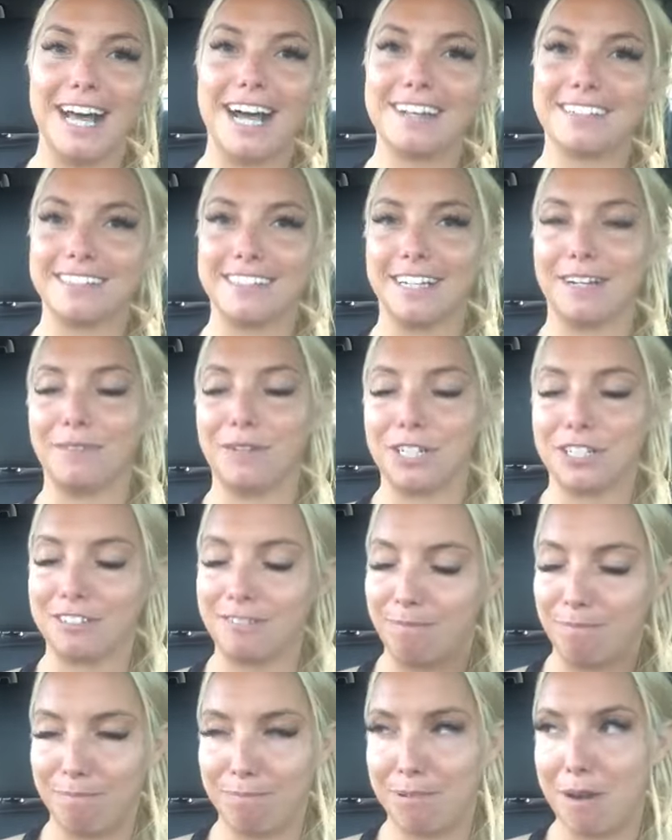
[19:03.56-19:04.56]
last night which
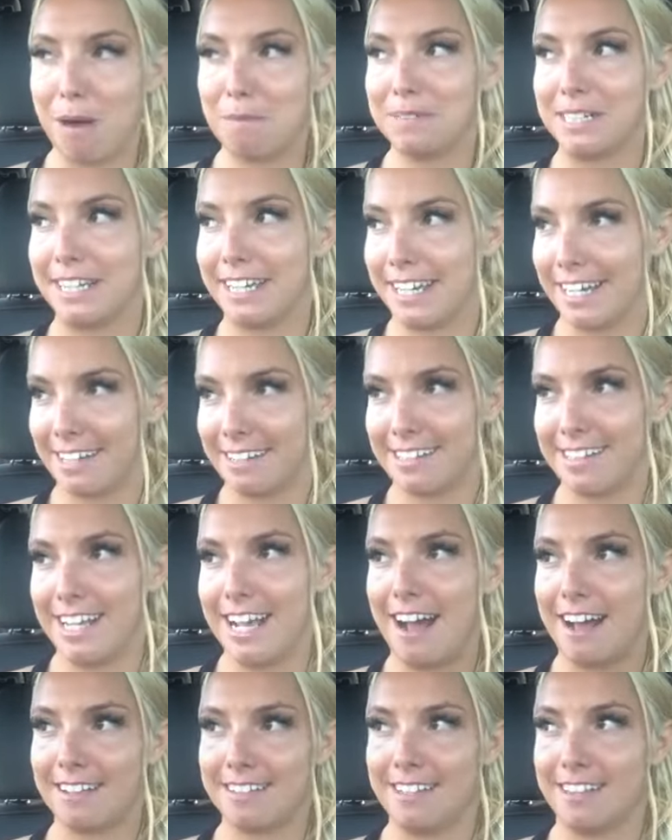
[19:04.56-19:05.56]
probably kicks
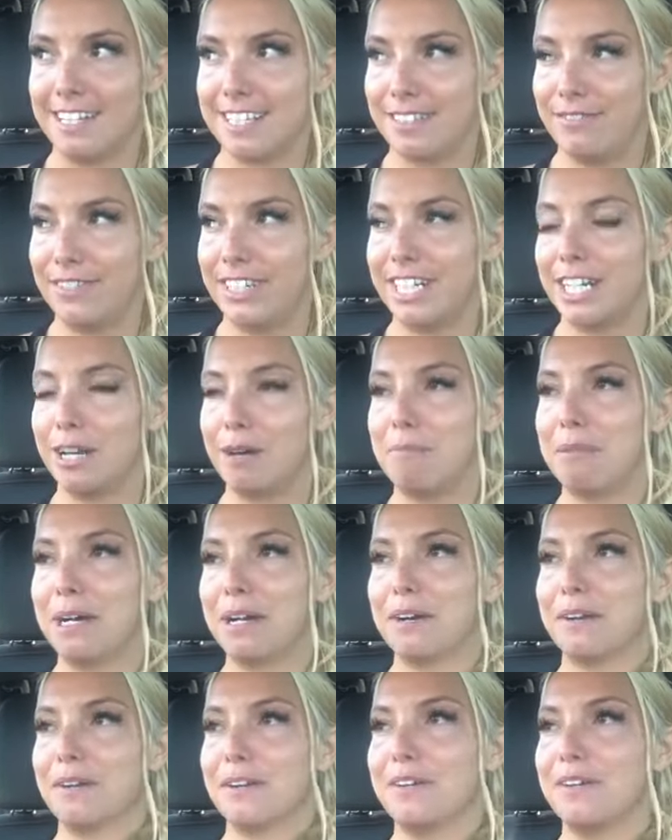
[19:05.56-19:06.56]
the ass of this video
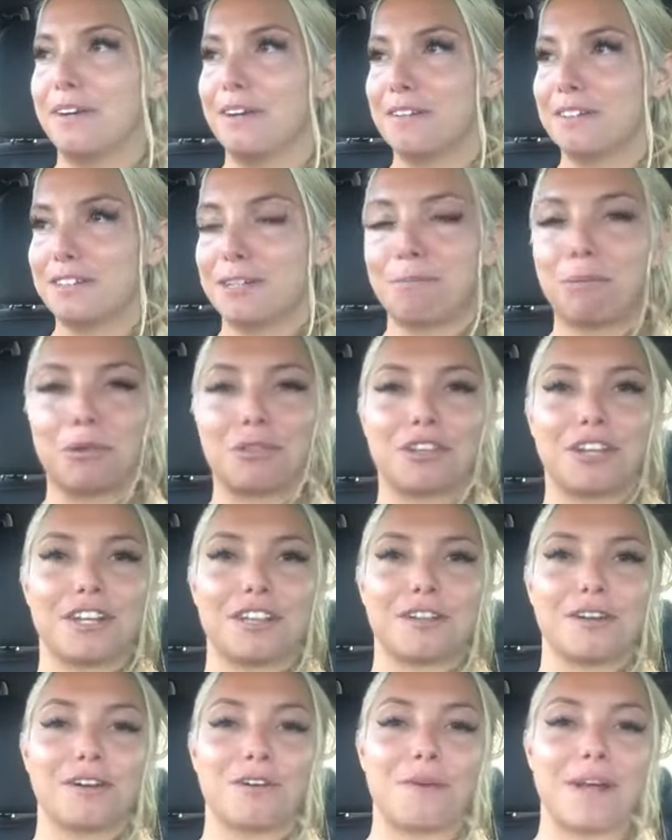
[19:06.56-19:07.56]
but who knows they're both
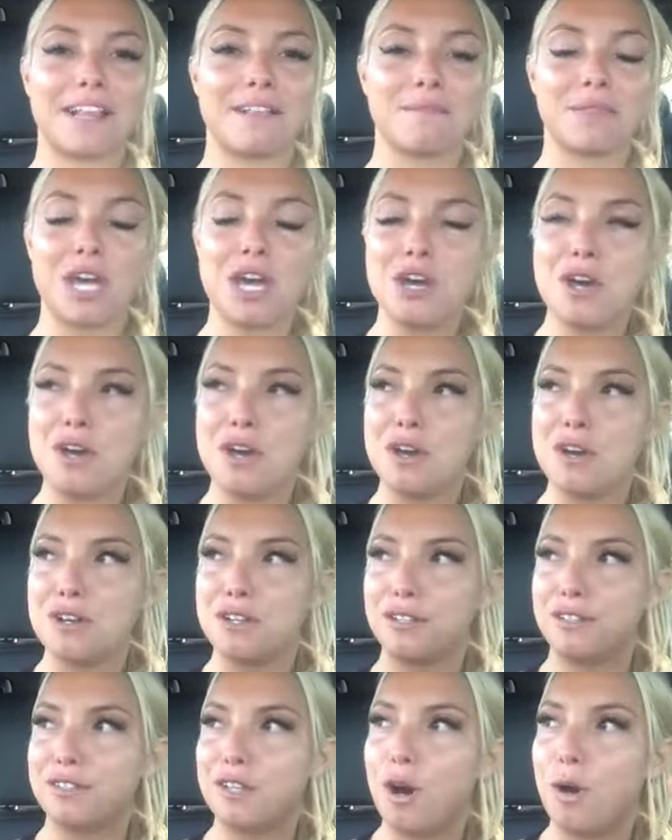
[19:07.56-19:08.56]
good in their own ways
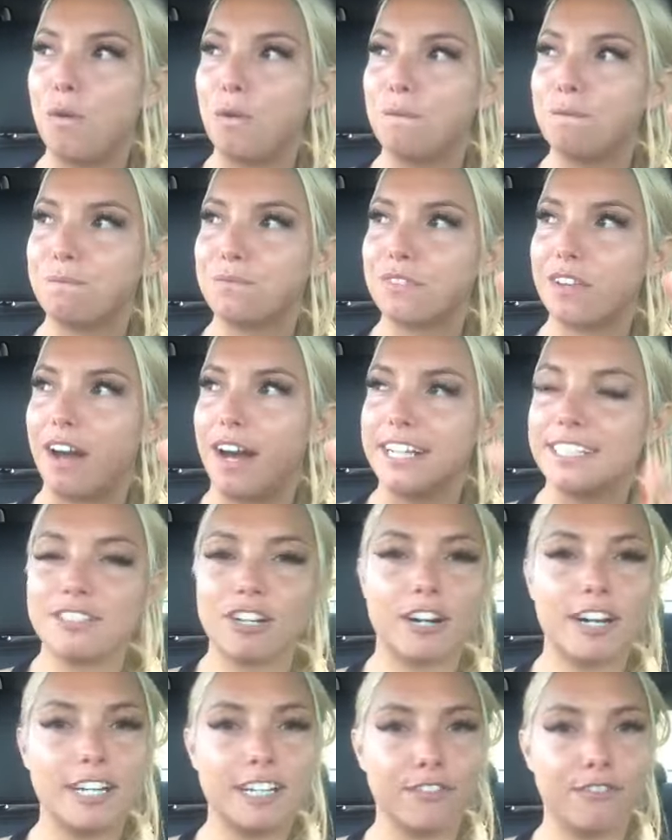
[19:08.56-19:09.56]
so I
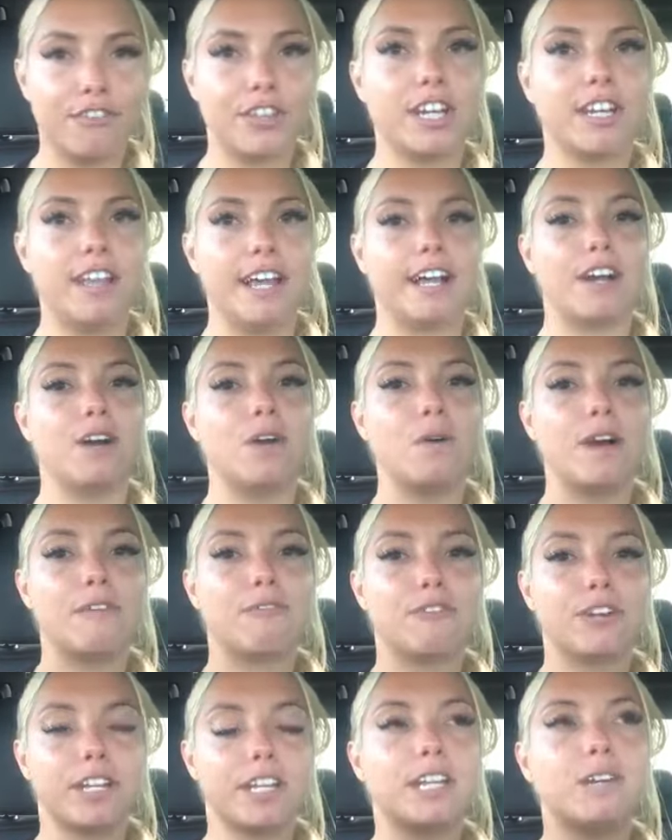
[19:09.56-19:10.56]
started to feel like oh I
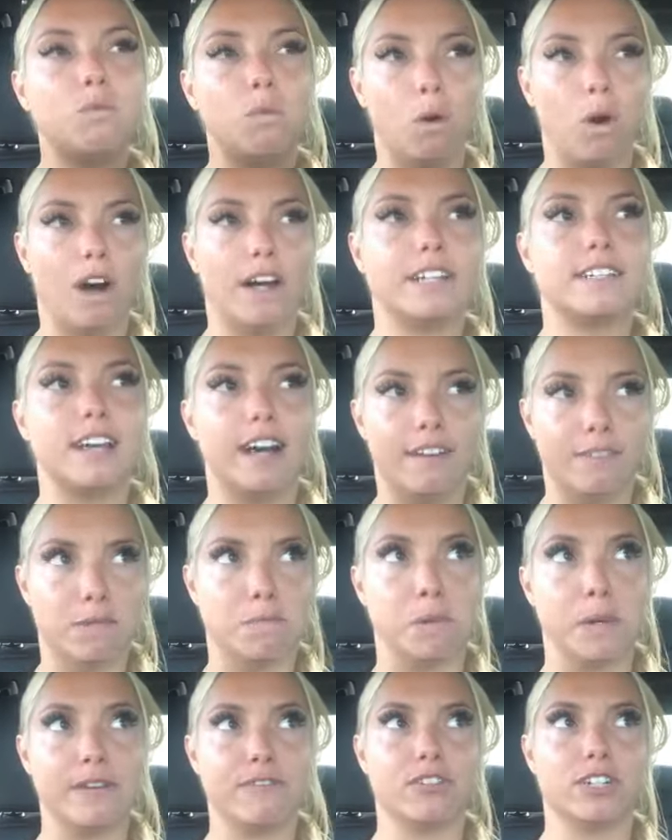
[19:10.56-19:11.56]
really want to have
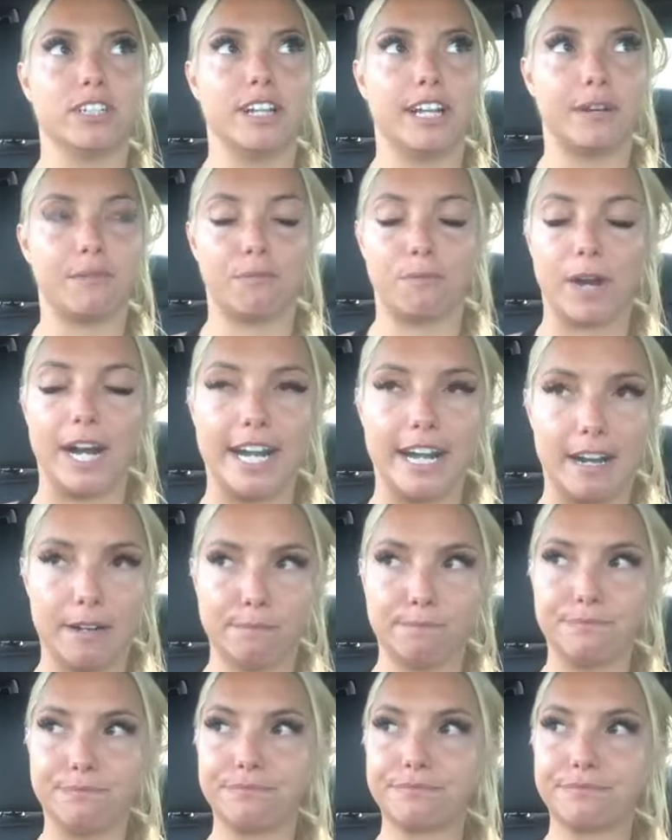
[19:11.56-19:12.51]
a boyfriend like right now